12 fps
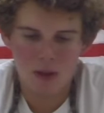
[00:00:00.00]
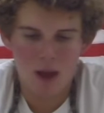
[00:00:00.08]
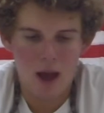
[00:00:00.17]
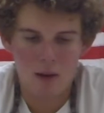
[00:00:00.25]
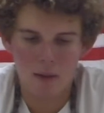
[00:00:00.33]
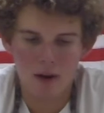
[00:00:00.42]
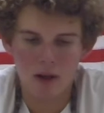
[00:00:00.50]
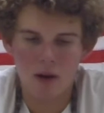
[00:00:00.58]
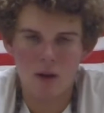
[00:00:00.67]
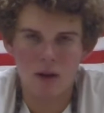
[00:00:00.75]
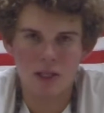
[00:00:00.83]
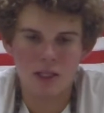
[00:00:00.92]
I rig it
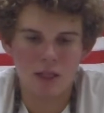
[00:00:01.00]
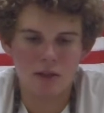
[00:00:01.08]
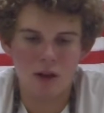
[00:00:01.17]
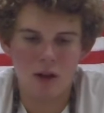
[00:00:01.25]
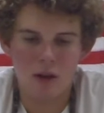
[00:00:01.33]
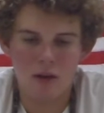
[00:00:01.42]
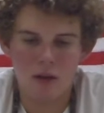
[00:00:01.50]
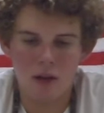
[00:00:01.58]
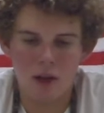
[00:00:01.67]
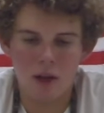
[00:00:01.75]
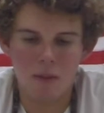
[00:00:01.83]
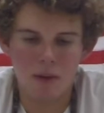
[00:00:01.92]
on a 6/0
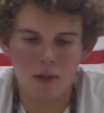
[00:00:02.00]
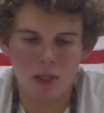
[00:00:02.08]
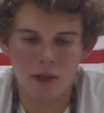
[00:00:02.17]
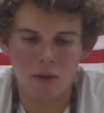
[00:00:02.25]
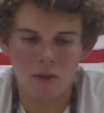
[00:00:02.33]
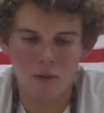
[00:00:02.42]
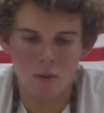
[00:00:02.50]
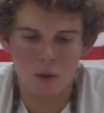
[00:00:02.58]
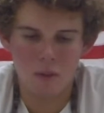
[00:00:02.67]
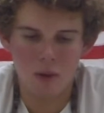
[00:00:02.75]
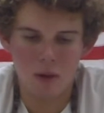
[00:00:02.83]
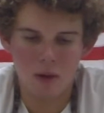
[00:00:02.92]
EWG
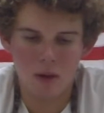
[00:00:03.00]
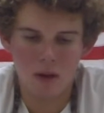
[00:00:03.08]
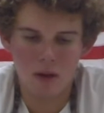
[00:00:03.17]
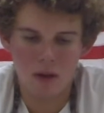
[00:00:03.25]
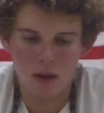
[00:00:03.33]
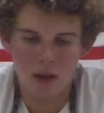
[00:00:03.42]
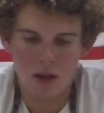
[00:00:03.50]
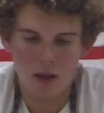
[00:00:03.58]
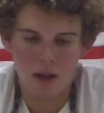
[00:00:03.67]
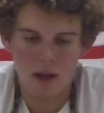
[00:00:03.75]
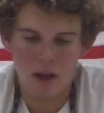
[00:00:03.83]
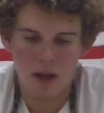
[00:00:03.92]
worm hook.
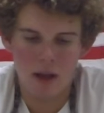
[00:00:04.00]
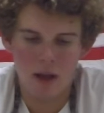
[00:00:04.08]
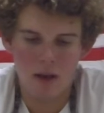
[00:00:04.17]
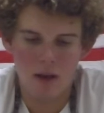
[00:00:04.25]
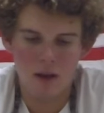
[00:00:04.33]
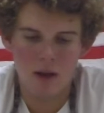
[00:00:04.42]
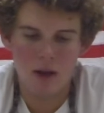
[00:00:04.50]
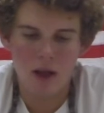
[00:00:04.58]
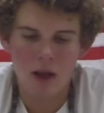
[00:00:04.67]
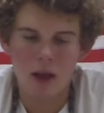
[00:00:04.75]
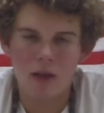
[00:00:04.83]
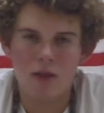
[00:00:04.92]
And
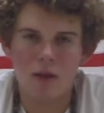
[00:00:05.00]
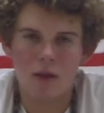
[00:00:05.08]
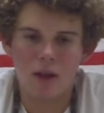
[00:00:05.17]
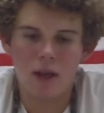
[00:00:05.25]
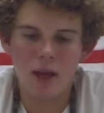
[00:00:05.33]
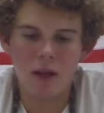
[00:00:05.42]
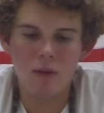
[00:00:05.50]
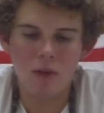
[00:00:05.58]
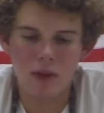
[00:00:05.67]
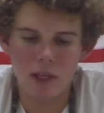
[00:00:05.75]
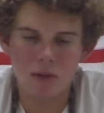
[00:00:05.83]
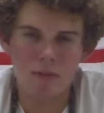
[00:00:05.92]
the key
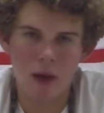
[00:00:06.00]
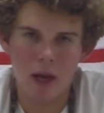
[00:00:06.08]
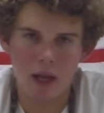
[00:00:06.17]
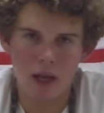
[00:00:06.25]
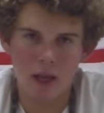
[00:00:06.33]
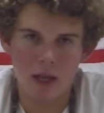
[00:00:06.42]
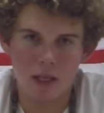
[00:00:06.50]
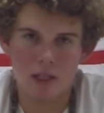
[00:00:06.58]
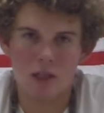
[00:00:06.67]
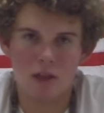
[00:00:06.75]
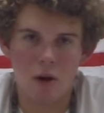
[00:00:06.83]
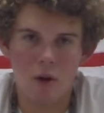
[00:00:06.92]
with this bait is to
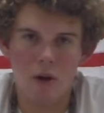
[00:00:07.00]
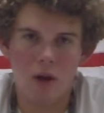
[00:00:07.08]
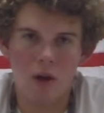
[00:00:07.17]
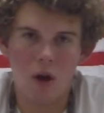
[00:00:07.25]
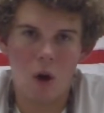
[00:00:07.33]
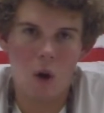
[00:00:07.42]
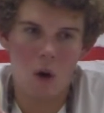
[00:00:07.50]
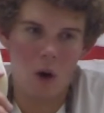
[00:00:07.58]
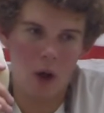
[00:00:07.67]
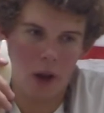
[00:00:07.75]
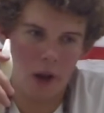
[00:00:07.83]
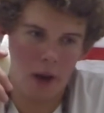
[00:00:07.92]
throw it
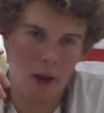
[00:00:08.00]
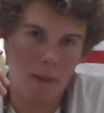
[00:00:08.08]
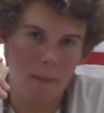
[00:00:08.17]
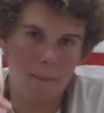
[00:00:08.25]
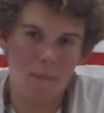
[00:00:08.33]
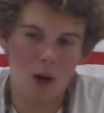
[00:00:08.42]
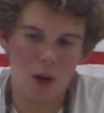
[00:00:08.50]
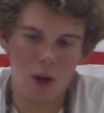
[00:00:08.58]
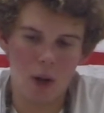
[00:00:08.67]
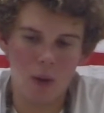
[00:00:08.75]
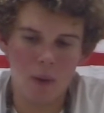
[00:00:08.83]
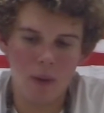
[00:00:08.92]
on
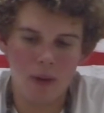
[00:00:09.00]
mono.